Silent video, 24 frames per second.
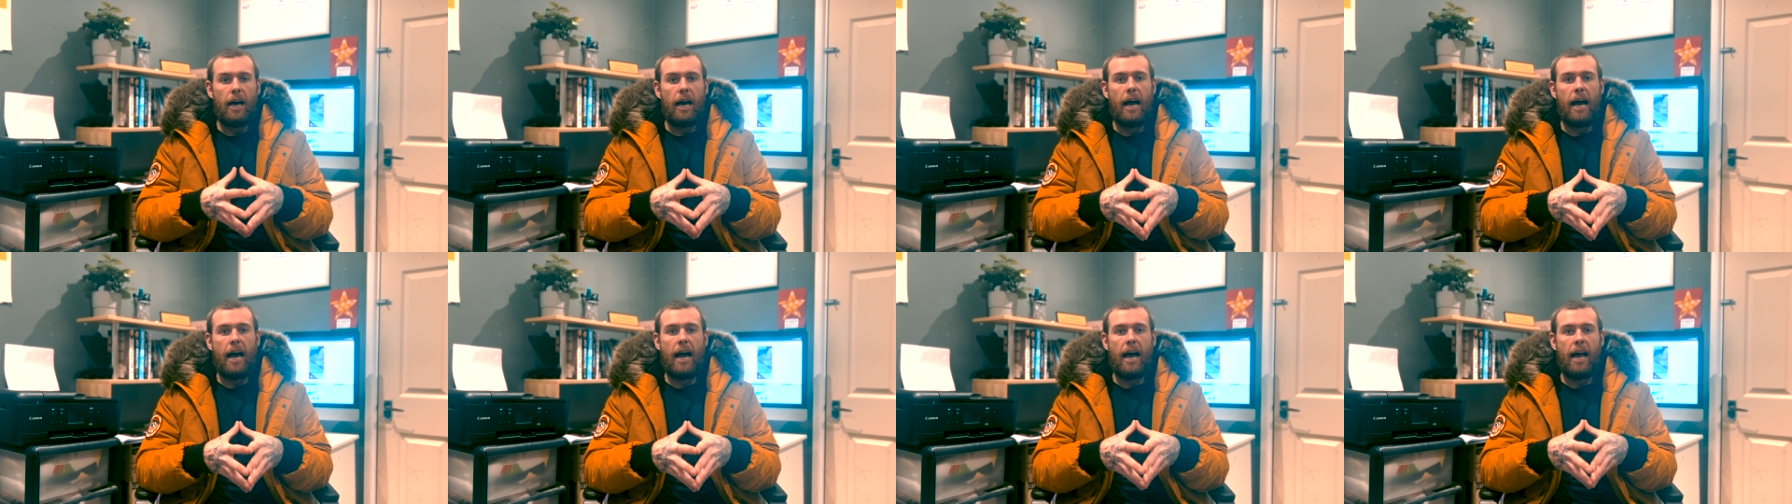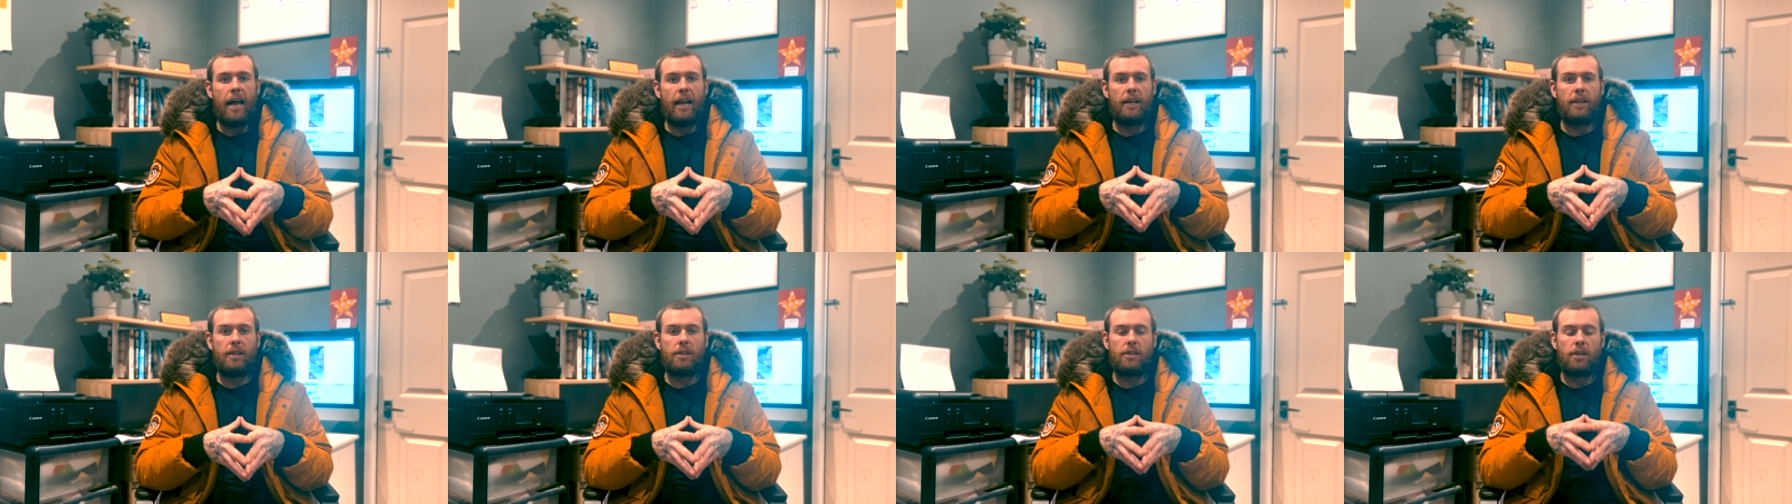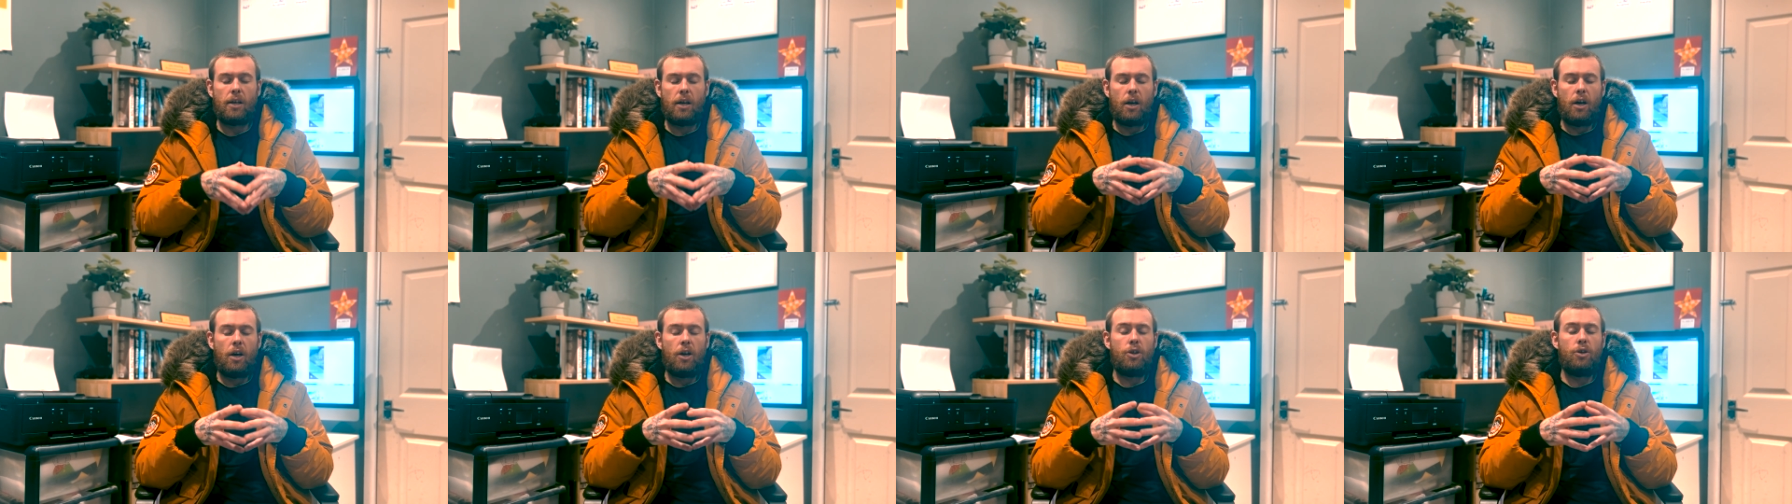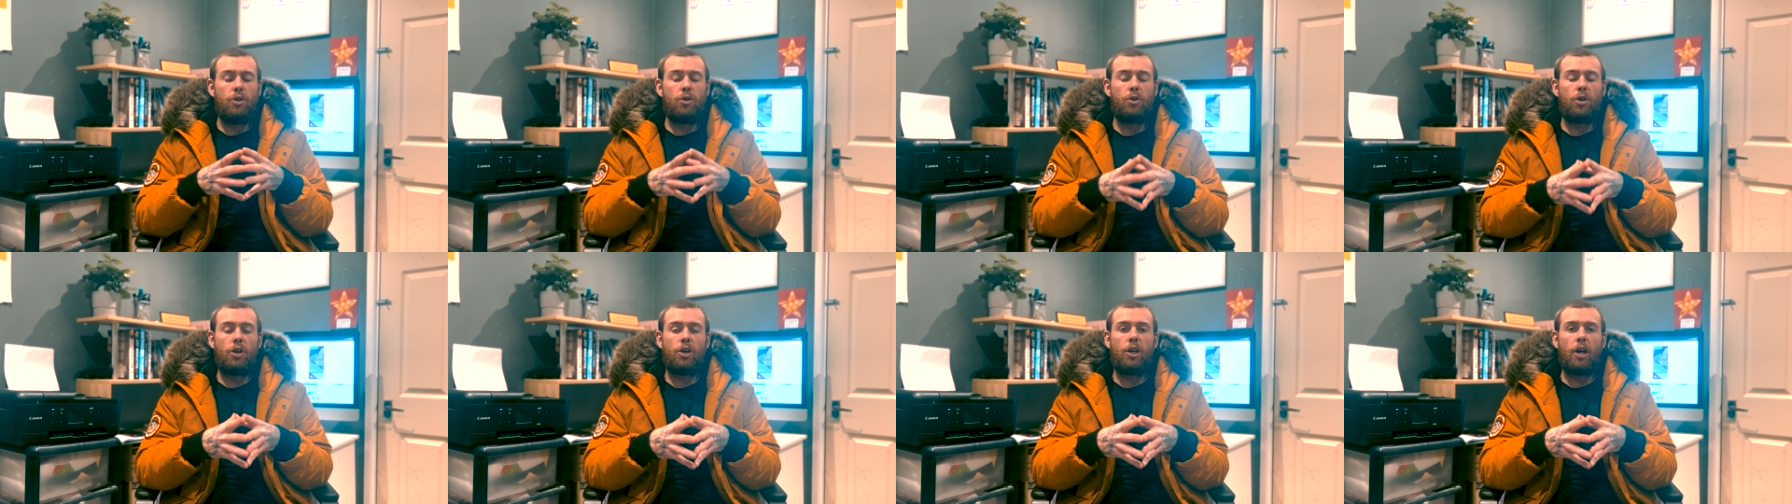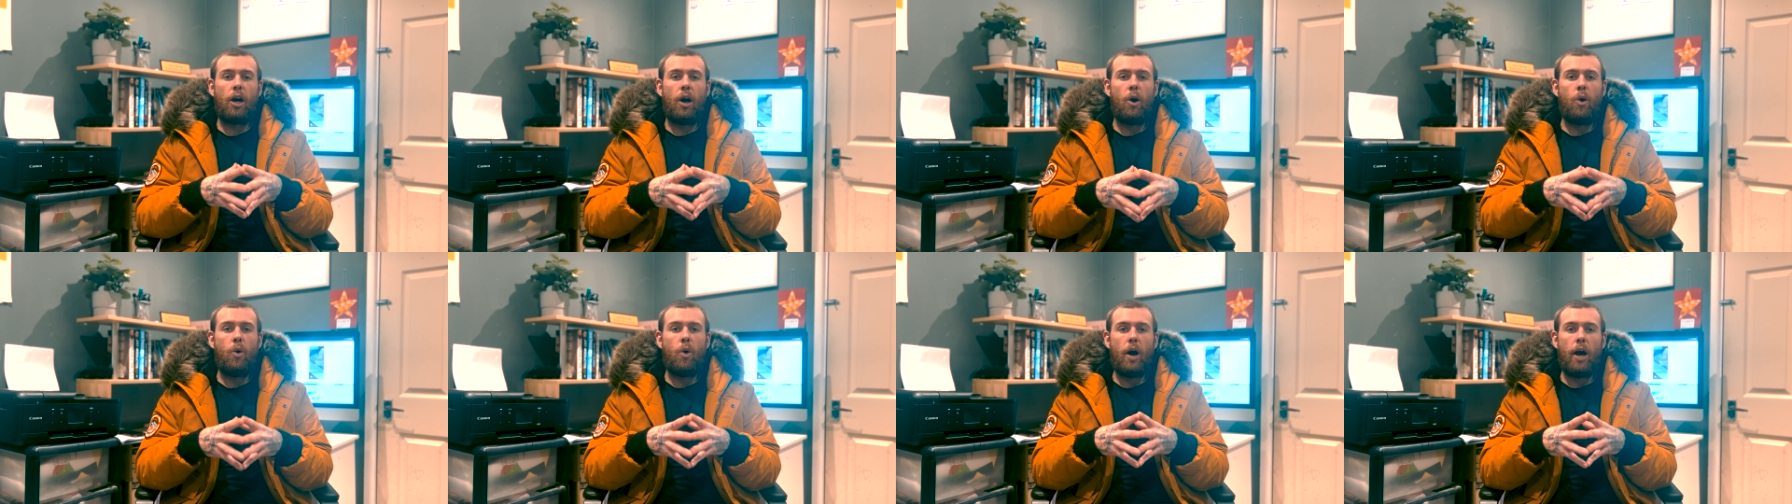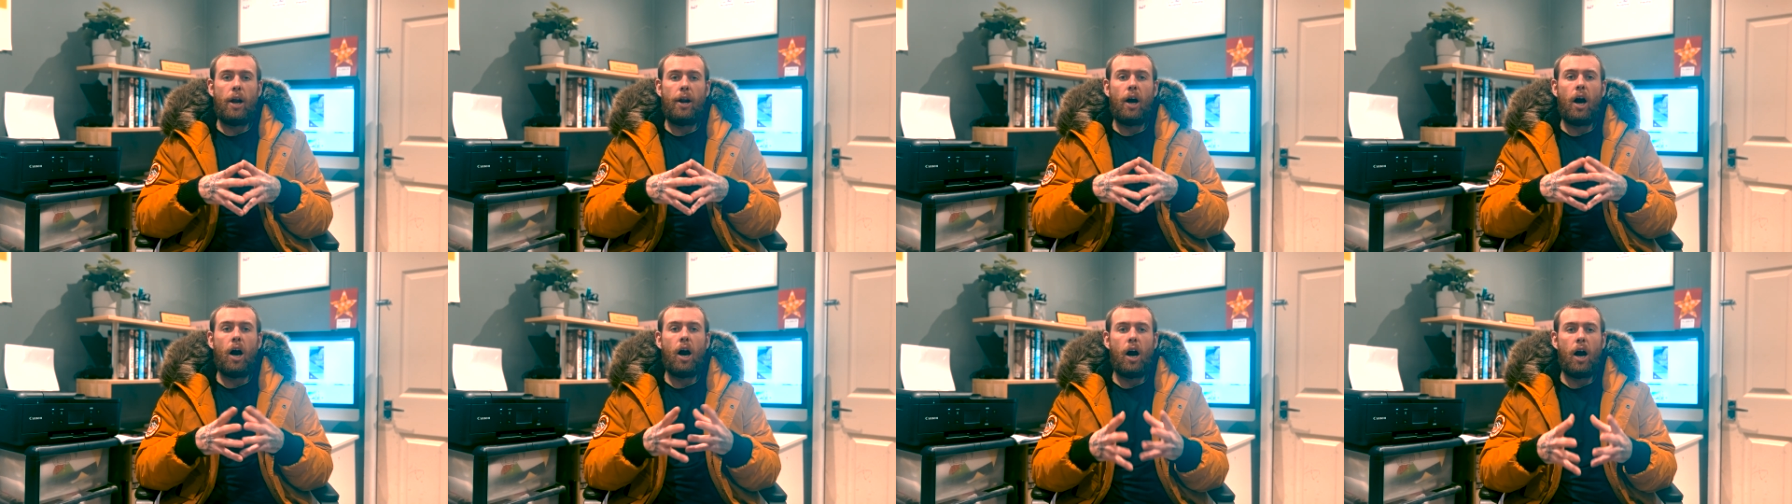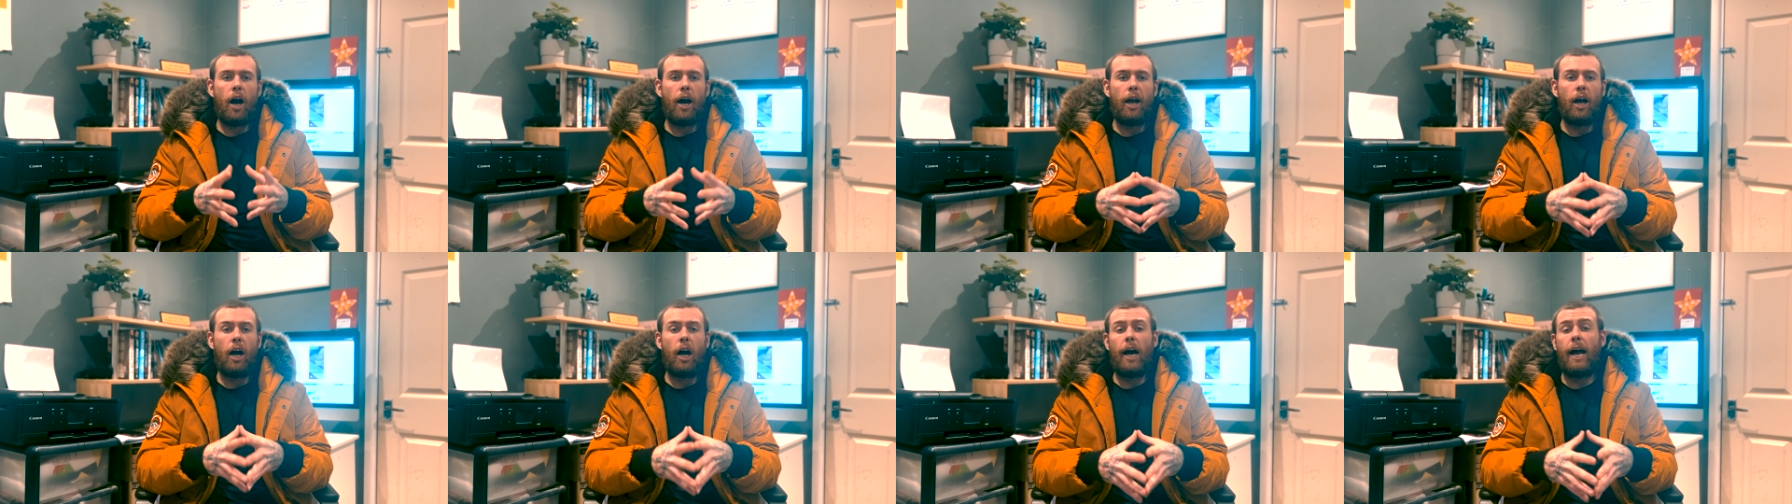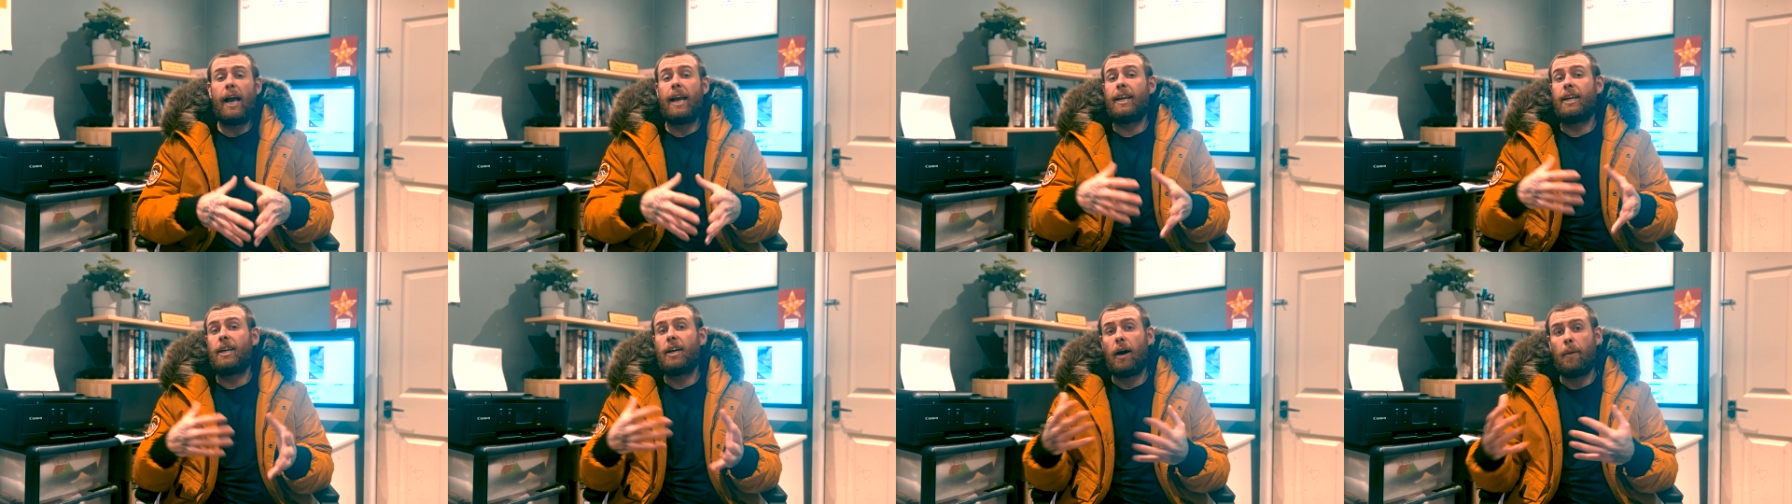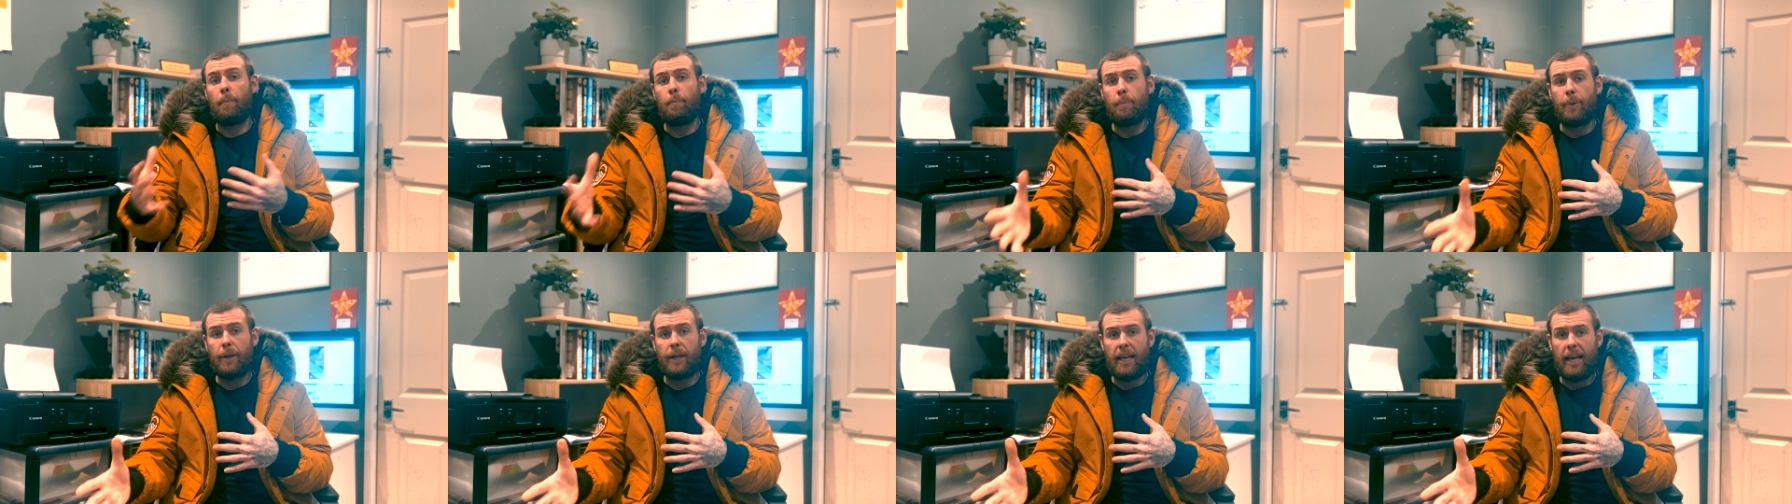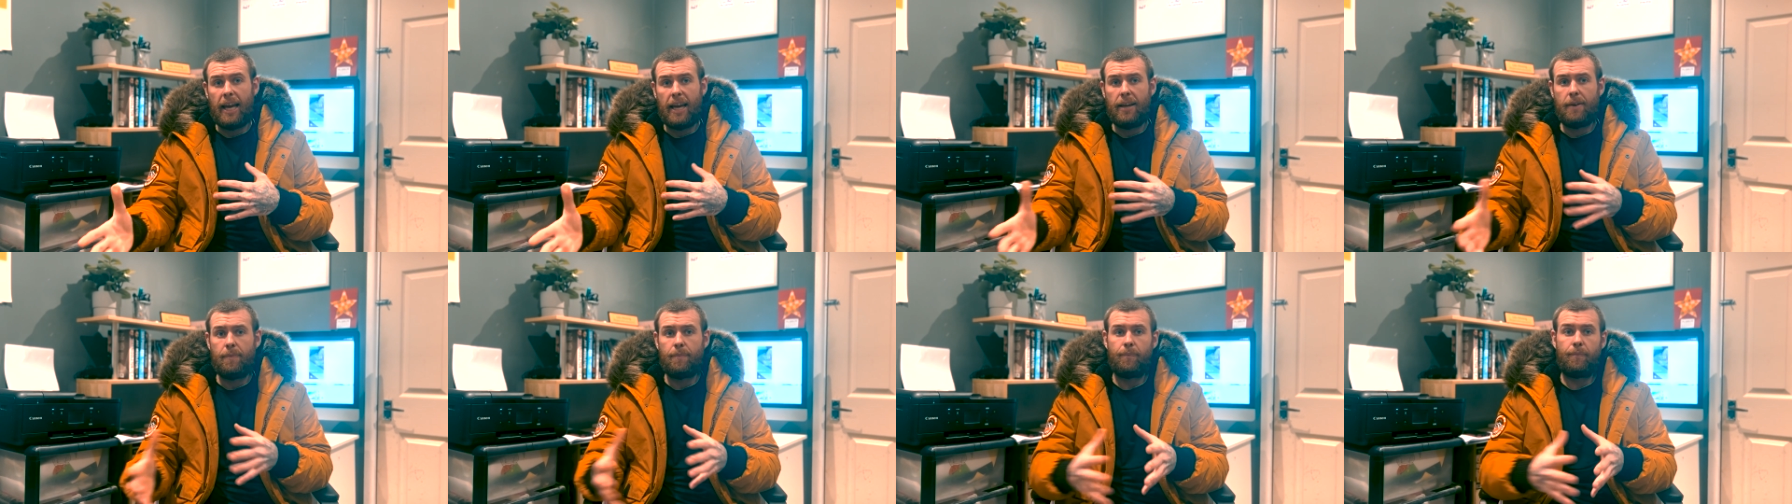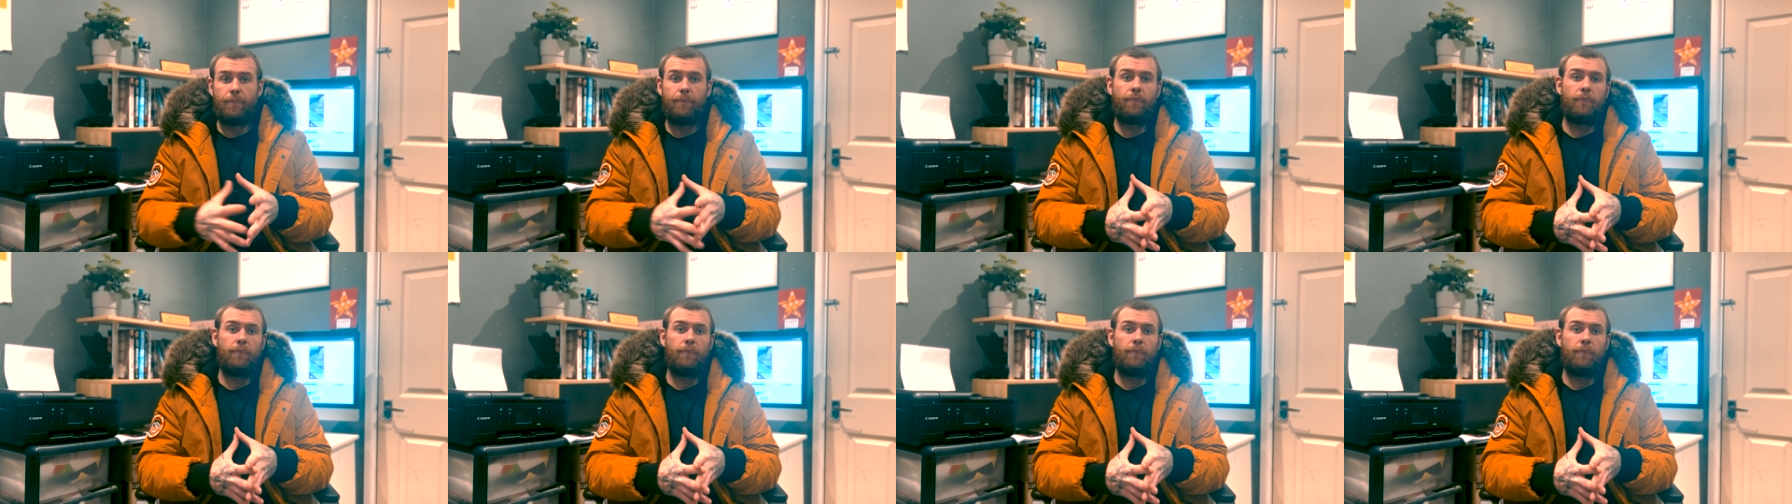and you could go and hire a company